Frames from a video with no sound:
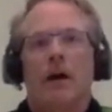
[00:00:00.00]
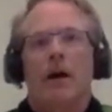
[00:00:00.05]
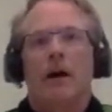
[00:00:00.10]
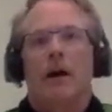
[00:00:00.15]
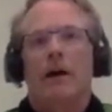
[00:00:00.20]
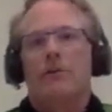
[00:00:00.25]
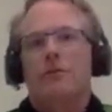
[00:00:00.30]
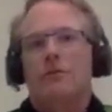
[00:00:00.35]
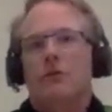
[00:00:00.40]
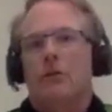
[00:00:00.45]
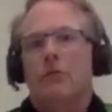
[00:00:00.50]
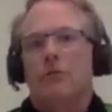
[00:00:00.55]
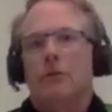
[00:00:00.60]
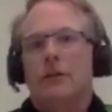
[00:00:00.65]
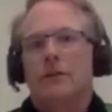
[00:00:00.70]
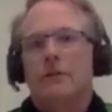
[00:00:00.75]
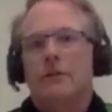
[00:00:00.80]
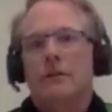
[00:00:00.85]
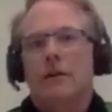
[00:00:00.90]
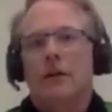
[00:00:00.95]
As
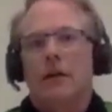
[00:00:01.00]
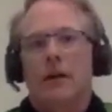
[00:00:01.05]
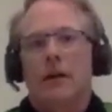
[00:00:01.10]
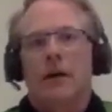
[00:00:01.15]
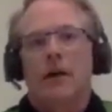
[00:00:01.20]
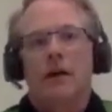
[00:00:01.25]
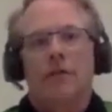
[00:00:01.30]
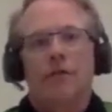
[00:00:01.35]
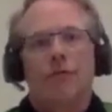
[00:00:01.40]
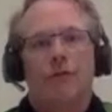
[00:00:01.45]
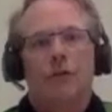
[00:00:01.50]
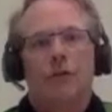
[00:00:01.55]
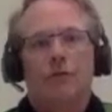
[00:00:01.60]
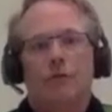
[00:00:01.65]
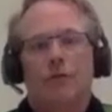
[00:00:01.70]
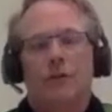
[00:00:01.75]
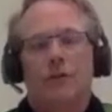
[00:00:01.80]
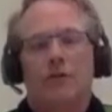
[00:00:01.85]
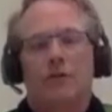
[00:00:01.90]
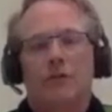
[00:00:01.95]
always, feel
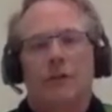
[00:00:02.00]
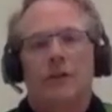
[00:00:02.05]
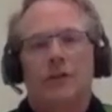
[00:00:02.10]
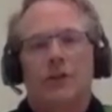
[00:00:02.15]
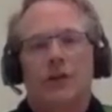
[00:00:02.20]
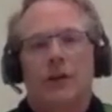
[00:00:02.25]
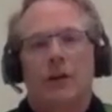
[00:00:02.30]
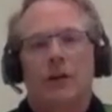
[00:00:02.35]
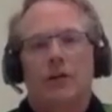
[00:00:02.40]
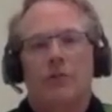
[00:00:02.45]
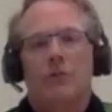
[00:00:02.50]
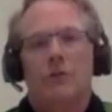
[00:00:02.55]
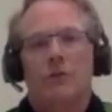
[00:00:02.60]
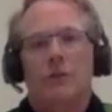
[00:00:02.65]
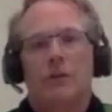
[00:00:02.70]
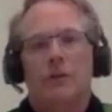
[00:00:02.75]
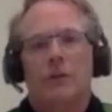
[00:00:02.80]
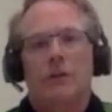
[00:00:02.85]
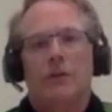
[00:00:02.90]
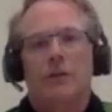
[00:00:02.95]
free to reach out.
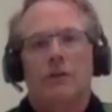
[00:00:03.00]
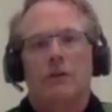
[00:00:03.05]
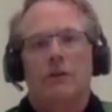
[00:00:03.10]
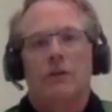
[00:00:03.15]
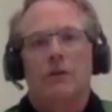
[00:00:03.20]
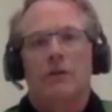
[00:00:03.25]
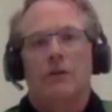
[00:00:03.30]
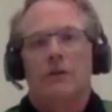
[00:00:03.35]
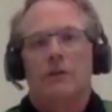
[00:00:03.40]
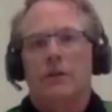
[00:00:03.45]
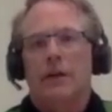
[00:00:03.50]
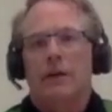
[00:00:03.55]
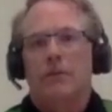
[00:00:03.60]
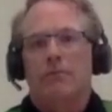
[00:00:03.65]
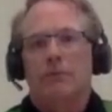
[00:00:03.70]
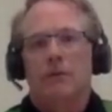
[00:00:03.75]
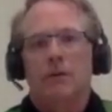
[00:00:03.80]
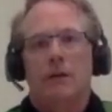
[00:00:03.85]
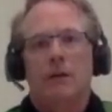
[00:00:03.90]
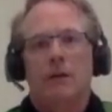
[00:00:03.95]
Either type
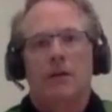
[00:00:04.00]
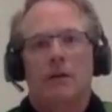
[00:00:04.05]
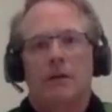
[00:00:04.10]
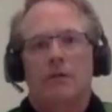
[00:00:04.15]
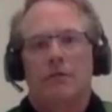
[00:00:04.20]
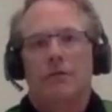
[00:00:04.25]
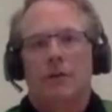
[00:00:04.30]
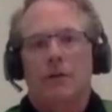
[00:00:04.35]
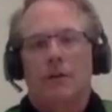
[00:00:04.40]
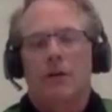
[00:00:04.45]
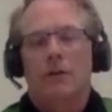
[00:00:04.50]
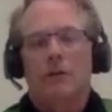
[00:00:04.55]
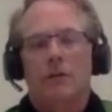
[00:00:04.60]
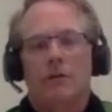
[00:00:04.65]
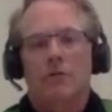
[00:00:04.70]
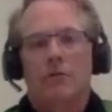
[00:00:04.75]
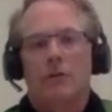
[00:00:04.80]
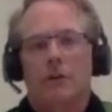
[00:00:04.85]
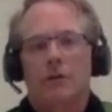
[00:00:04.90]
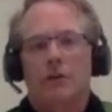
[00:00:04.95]
if you got
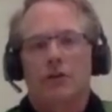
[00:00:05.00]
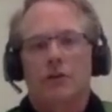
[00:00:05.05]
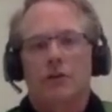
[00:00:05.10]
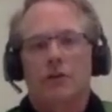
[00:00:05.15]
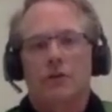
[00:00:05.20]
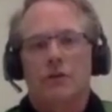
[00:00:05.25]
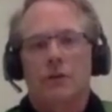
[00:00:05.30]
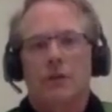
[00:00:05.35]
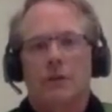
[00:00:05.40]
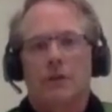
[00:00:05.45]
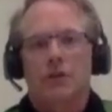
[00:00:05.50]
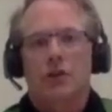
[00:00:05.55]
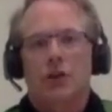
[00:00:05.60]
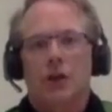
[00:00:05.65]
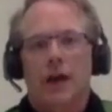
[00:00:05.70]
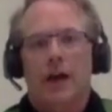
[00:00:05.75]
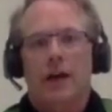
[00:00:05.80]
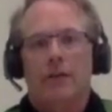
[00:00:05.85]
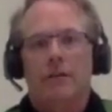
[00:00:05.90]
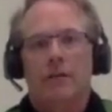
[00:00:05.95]
questions in the
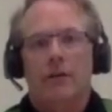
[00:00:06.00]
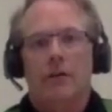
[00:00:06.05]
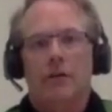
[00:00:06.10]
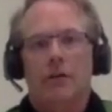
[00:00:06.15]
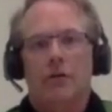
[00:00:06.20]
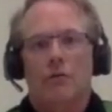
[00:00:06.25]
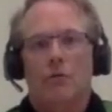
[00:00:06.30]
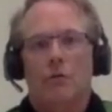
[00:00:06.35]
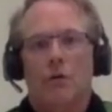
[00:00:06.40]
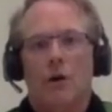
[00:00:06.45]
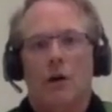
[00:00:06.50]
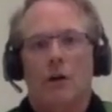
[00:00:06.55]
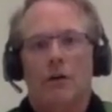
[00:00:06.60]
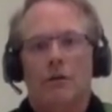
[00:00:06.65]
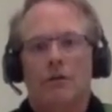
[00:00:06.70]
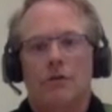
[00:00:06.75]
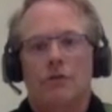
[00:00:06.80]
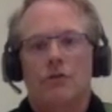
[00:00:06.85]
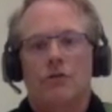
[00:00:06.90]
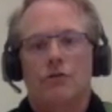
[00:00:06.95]
chat that you want
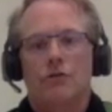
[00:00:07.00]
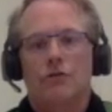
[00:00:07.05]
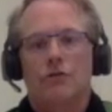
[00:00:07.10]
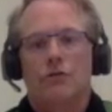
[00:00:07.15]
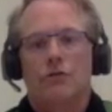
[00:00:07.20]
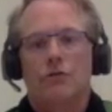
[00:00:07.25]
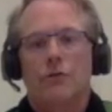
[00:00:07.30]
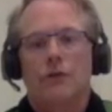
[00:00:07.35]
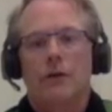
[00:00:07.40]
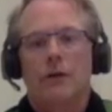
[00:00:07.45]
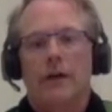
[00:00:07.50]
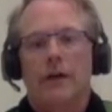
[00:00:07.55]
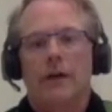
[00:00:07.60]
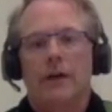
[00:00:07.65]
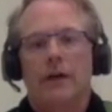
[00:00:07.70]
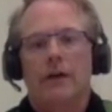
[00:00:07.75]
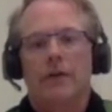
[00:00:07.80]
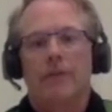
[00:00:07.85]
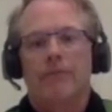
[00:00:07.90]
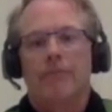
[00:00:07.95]
to
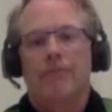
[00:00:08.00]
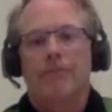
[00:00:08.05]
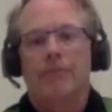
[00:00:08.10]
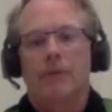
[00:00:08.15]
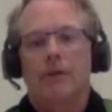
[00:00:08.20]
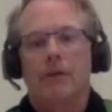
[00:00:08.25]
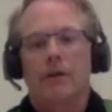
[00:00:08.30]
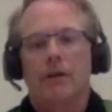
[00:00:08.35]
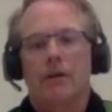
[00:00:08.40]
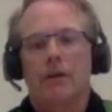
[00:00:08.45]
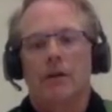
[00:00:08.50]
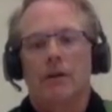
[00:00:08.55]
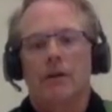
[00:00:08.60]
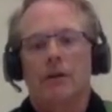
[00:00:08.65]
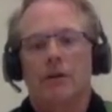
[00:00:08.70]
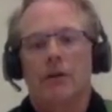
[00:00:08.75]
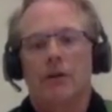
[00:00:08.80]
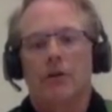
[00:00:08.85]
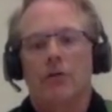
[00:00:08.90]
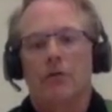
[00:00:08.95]

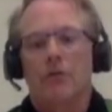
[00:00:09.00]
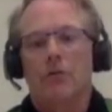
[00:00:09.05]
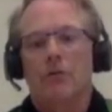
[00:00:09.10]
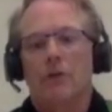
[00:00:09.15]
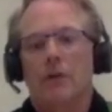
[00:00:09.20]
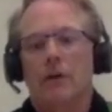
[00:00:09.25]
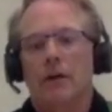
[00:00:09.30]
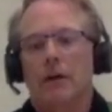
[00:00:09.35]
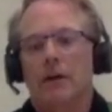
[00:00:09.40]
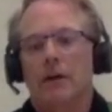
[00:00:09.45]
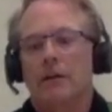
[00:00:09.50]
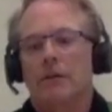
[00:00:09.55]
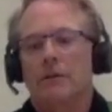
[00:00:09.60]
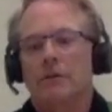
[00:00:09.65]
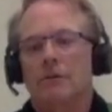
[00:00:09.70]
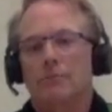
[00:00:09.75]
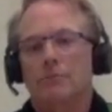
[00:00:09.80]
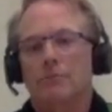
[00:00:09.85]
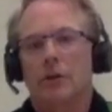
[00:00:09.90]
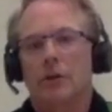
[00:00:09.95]
know,
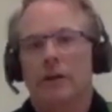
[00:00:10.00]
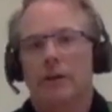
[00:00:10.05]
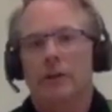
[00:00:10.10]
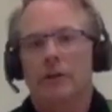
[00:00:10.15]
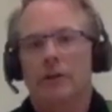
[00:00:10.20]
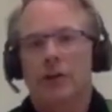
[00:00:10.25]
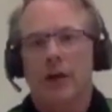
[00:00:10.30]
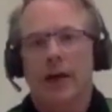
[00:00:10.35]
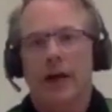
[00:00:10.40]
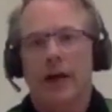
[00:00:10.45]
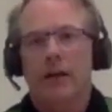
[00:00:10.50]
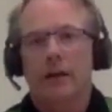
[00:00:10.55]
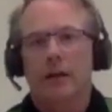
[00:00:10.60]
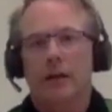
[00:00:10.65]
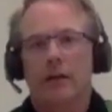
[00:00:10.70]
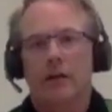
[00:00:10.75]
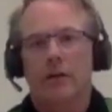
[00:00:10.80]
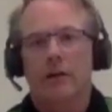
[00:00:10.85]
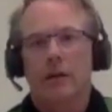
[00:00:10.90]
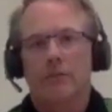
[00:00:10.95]
just put it in the chat and
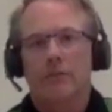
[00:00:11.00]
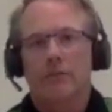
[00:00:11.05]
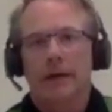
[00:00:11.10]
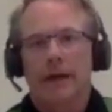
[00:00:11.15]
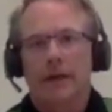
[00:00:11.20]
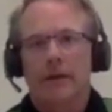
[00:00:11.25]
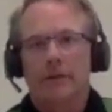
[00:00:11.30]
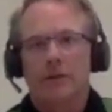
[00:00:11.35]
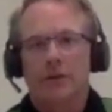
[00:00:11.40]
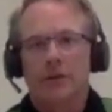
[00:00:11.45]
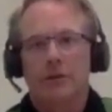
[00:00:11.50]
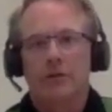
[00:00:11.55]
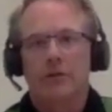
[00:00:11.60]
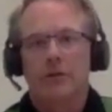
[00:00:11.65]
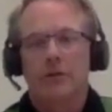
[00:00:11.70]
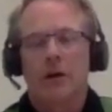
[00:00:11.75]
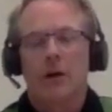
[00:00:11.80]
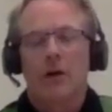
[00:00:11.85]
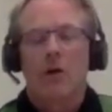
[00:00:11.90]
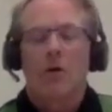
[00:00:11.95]
I'll get back to you.
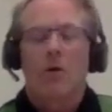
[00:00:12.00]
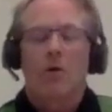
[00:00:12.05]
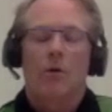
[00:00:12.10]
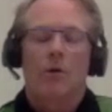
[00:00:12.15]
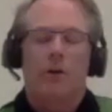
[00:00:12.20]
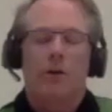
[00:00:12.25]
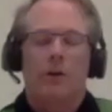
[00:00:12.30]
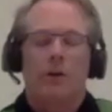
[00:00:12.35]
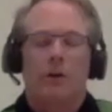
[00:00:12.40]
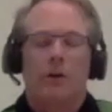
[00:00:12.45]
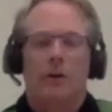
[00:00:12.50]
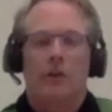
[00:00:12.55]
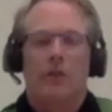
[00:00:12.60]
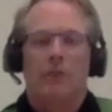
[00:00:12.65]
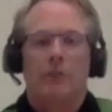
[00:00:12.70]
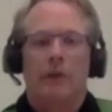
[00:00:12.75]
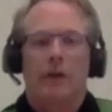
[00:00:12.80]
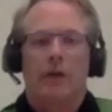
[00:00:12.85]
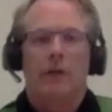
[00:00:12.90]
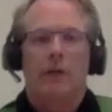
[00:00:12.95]
Or you can
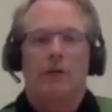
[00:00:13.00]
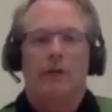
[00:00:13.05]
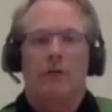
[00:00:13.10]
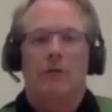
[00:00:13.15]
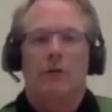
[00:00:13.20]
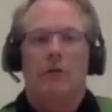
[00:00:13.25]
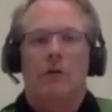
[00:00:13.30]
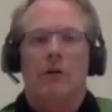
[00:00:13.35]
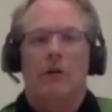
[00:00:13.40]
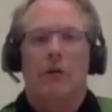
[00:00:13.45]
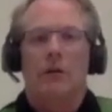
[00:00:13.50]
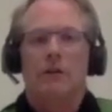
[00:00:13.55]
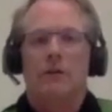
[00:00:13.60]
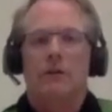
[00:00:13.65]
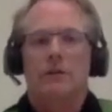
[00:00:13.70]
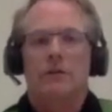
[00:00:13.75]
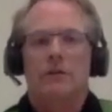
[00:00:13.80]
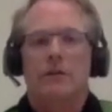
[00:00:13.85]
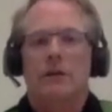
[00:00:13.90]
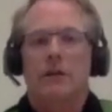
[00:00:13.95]
email or call
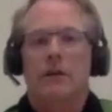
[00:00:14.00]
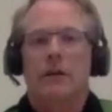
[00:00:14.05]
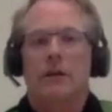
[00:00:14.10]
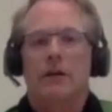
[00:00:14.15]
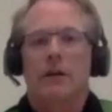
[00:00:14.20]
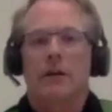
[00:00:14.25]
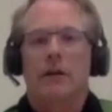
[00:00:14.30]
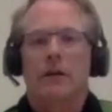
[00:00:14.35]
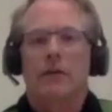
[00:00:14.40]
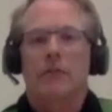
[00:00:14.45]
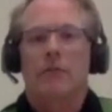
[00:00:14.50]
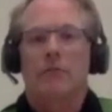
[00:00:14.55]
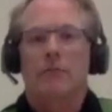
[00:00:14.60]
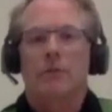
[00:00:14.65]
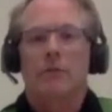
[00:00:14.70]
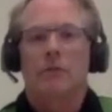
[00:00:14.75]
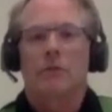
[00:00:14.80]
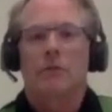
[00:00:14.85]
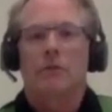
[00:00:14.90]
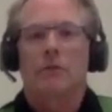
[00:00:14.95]
us and
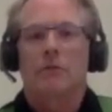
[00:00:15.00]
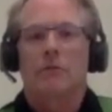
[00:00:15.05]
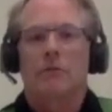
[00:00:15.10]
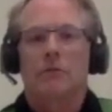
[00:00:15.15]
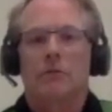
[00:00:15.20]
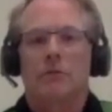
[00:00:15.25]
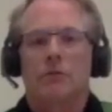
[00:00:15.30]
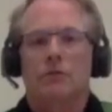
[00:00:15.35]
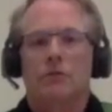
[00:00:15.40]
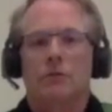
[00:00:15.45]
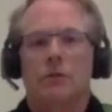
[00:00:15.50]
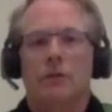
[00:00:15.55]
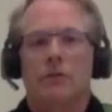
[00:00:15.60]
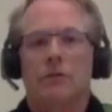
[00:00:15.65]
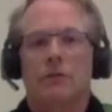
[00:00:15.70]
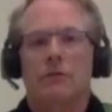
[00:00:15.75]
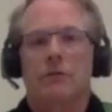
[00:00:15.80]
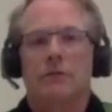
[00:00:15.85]
we'll sort out